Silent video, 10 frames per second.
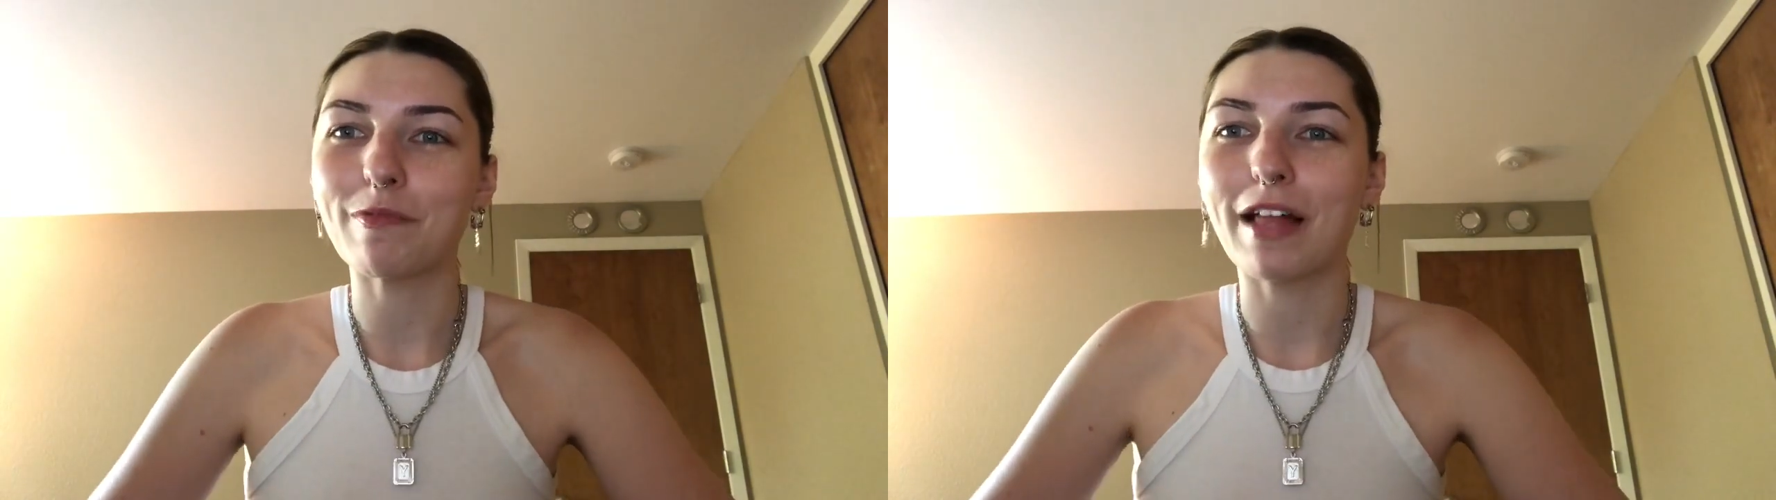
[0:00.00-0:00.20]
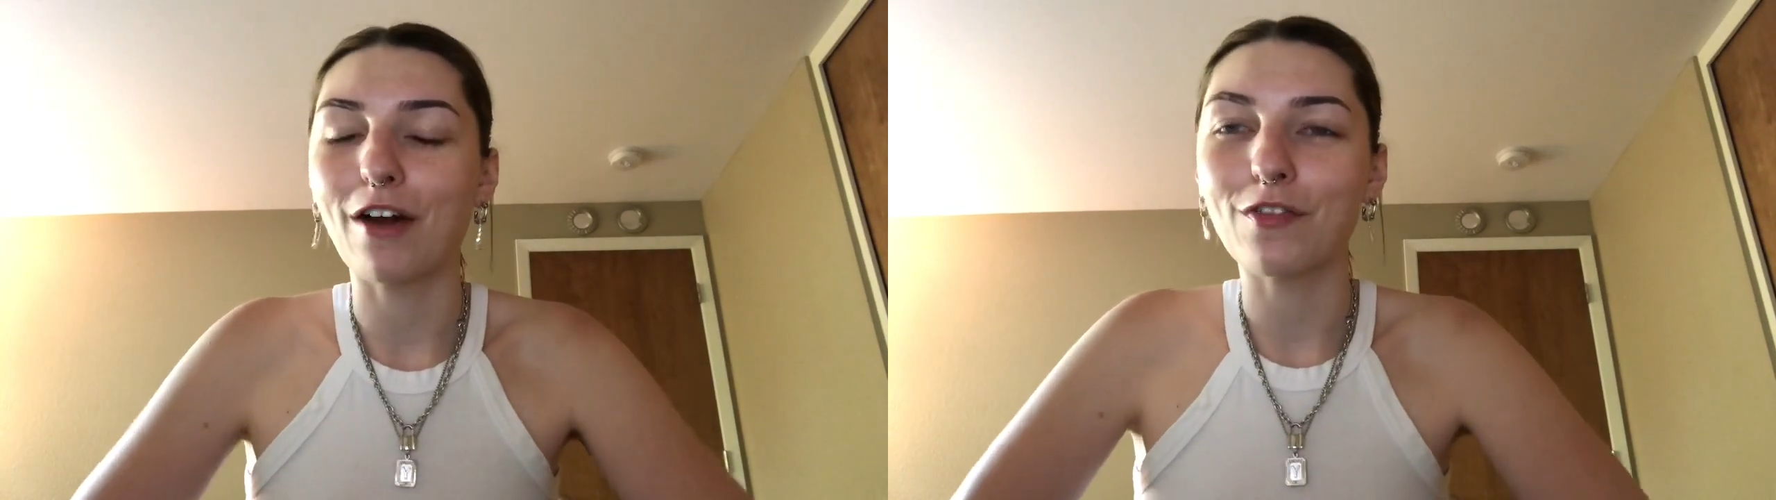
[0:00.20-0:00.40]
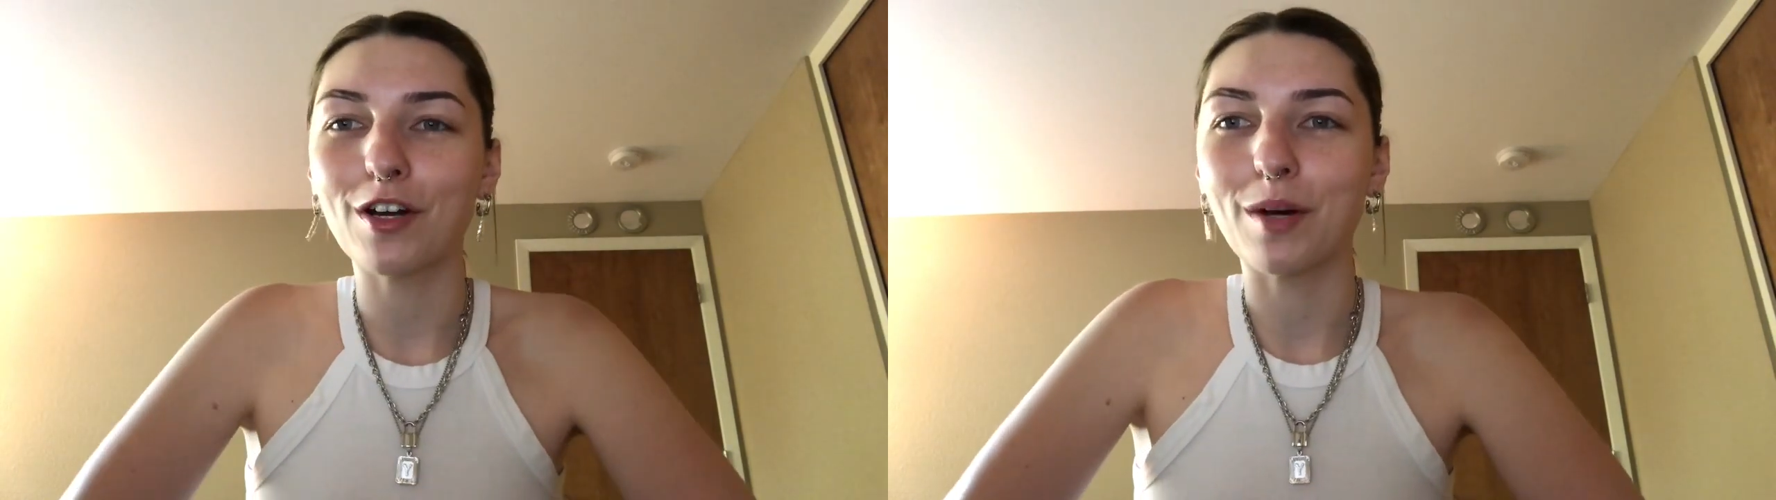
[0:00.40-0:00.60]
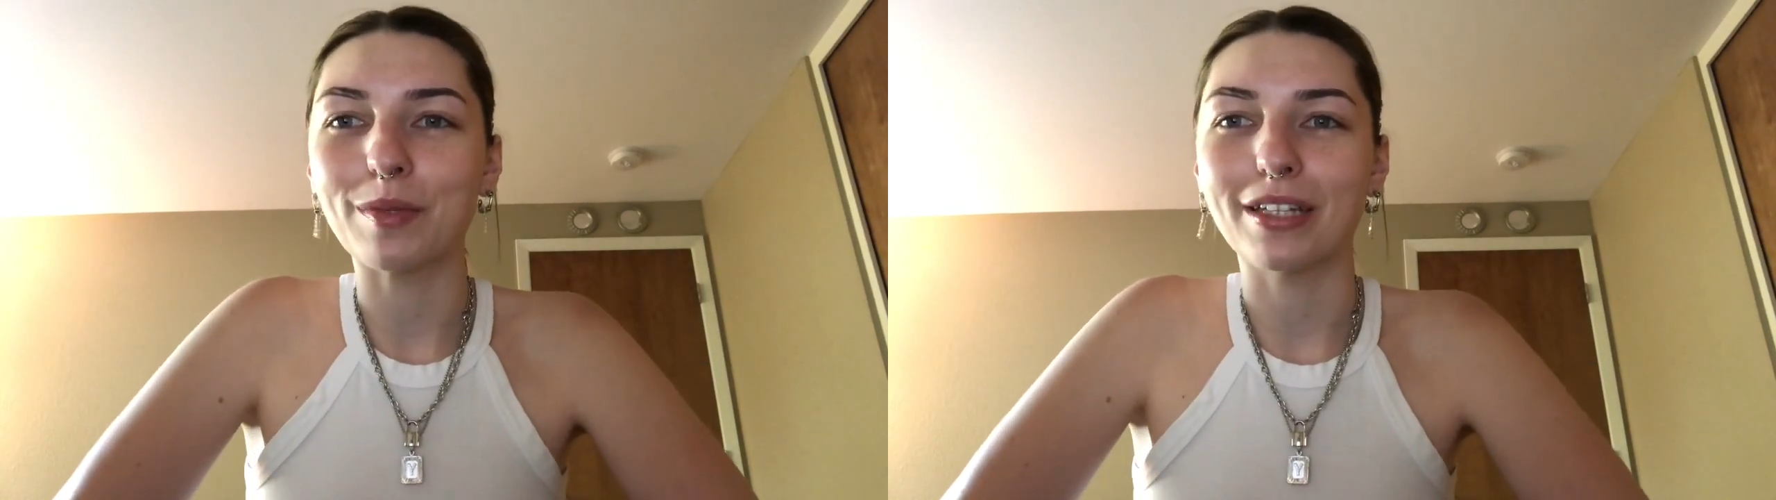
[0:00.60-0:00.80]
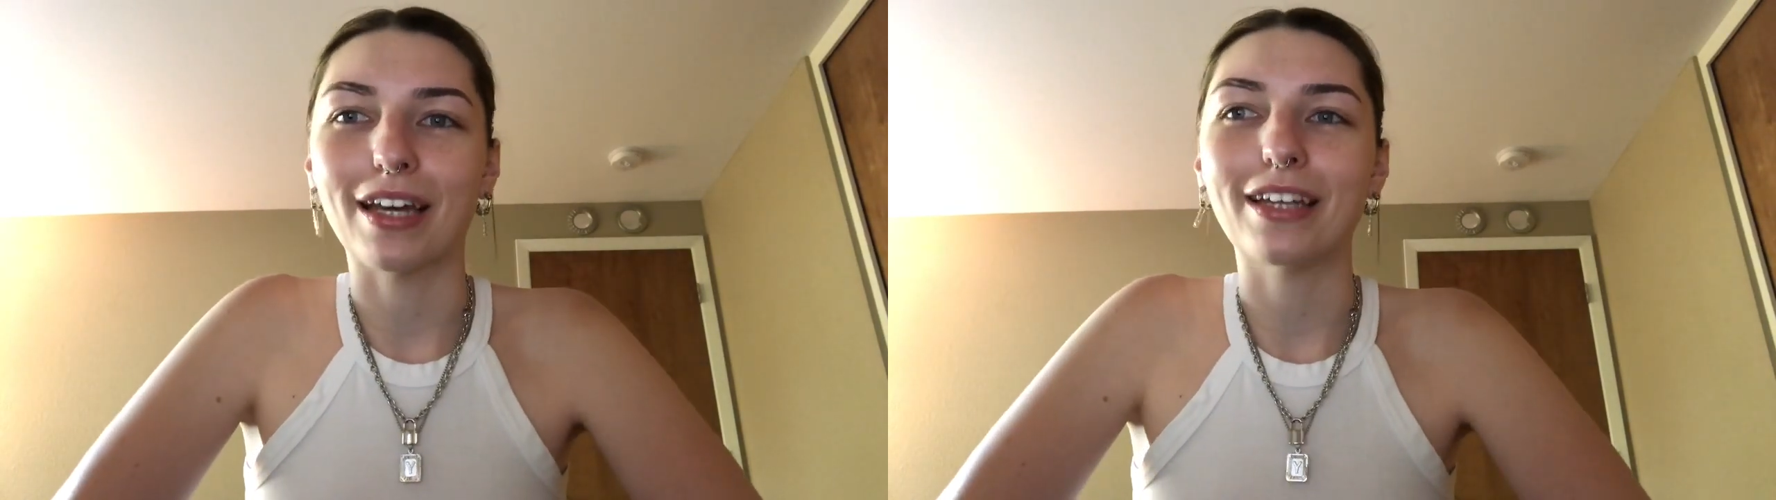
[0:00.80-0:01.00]
been out for a couple
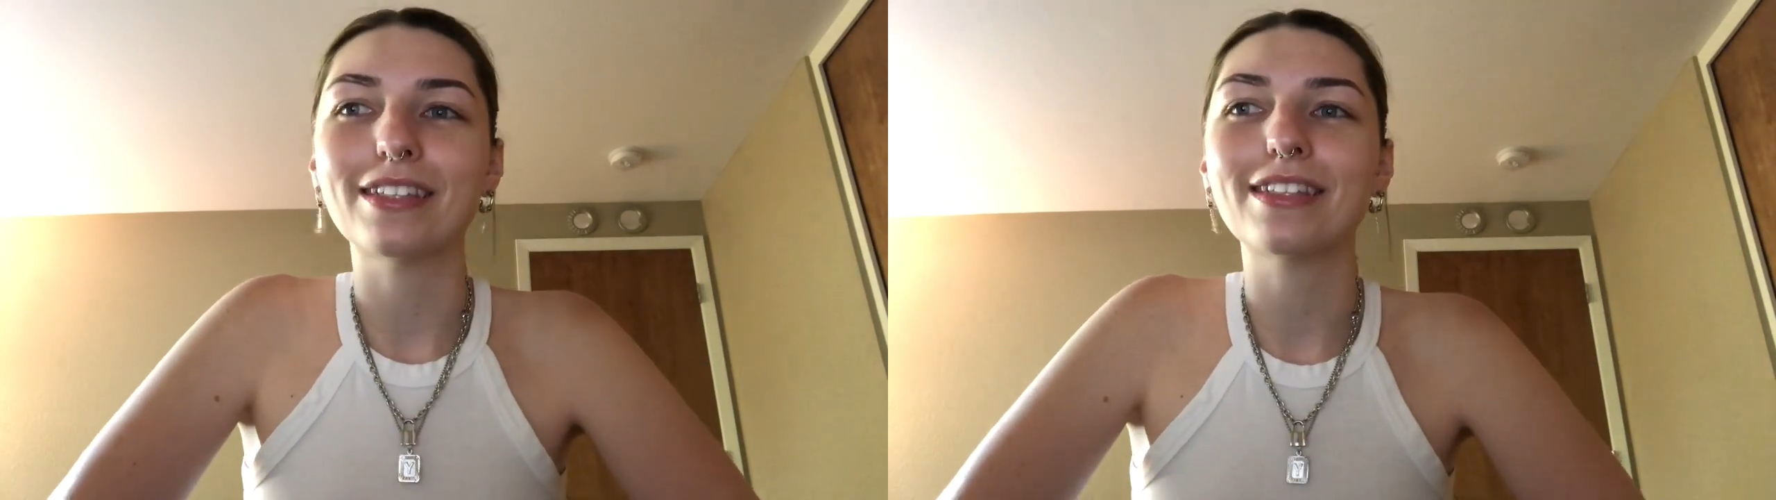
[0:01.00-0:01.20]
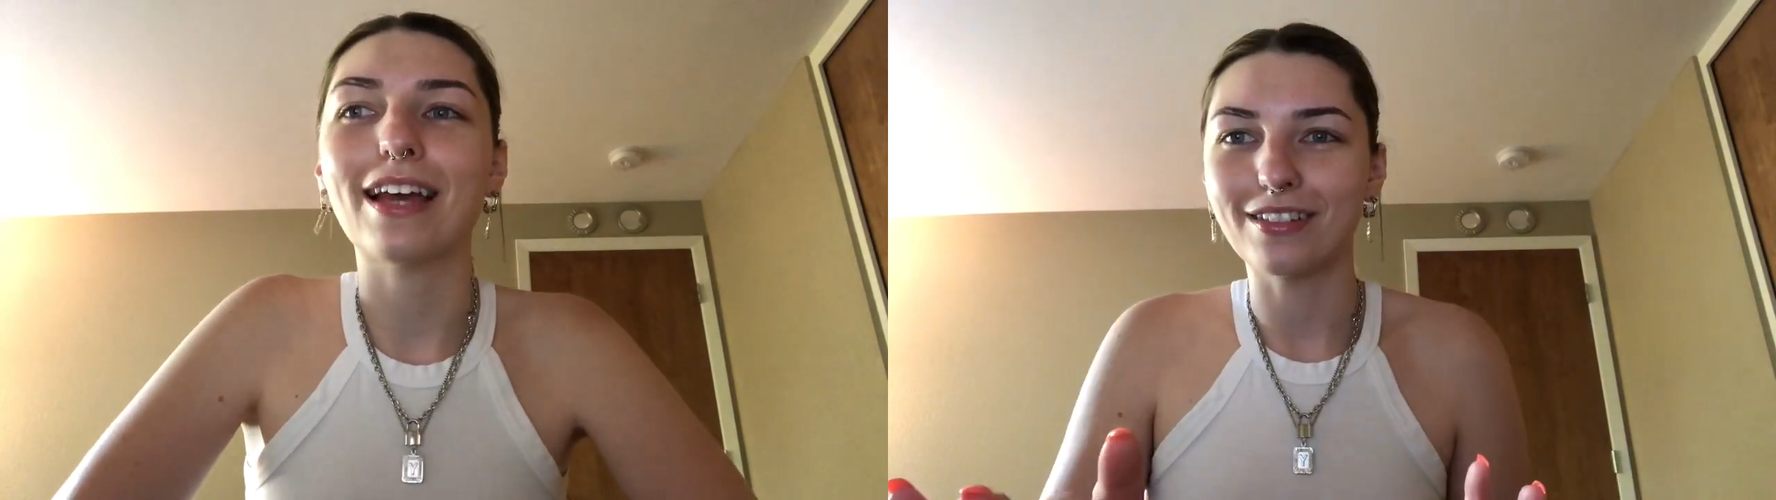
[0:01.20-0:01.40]
days